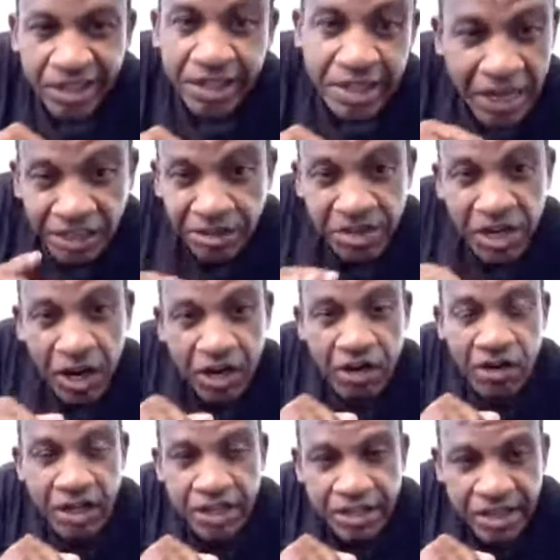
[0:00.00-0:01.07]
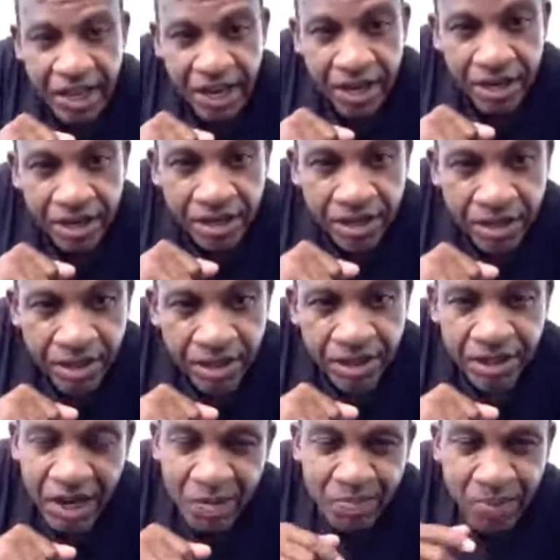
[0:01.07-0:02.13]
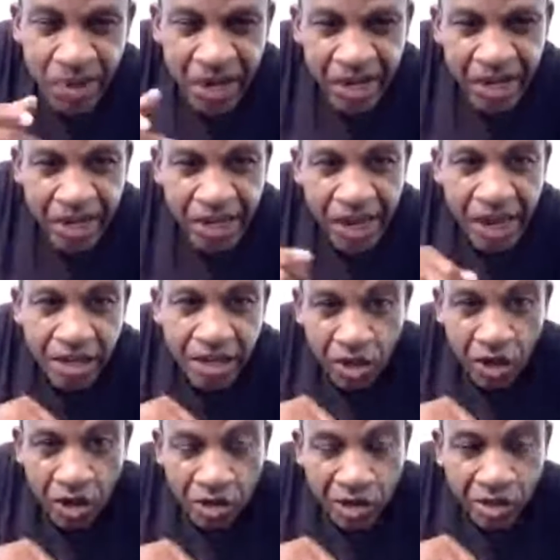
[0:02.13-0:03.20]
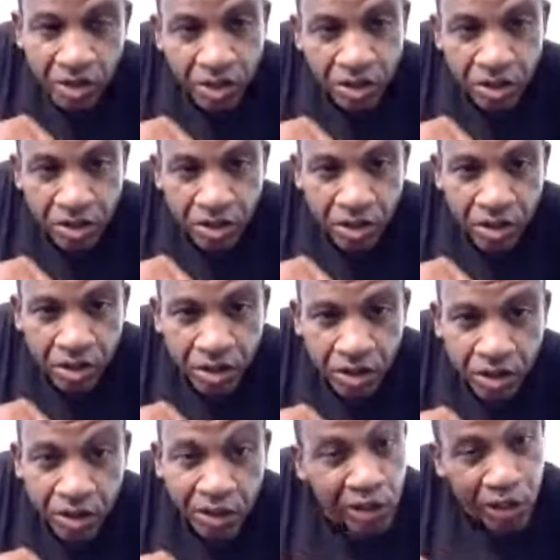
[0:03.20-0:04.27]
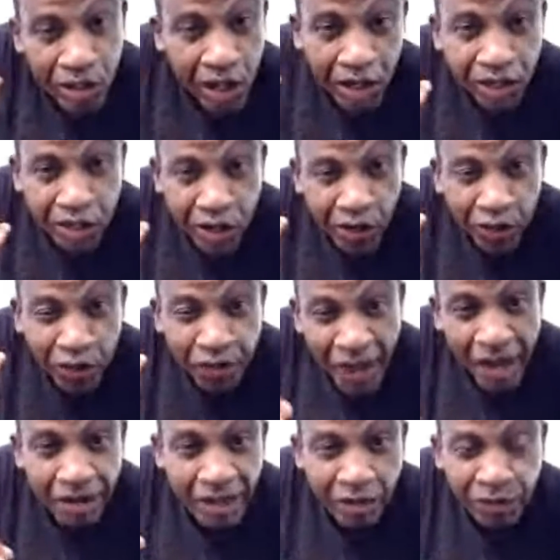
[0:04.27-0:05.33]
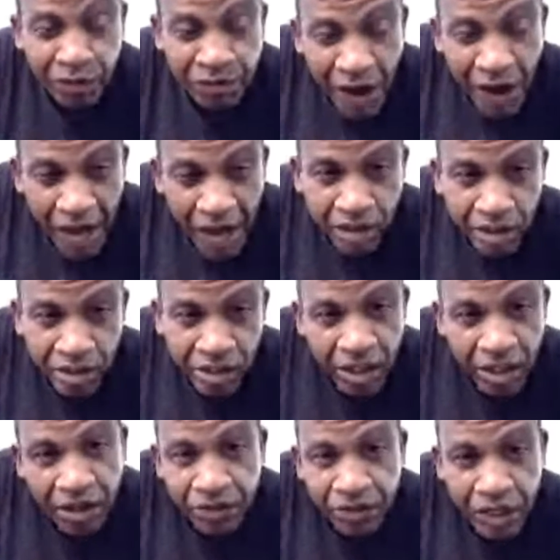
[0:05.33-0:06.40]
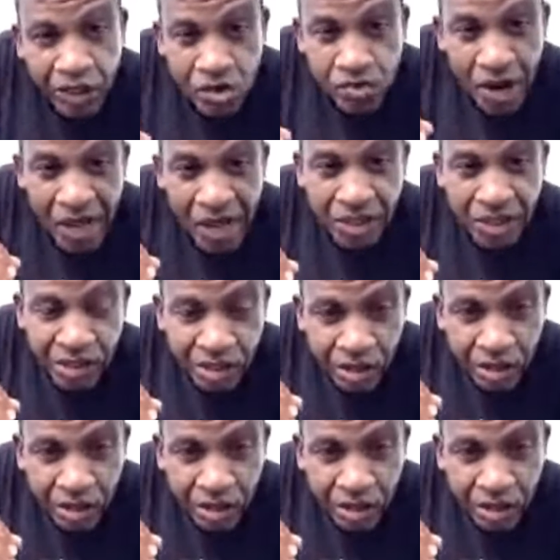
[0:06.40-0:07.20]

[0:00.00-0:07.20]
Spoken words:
That's what y'all don't understand. They playing games with y'all. Because the founding fathers of the U.S.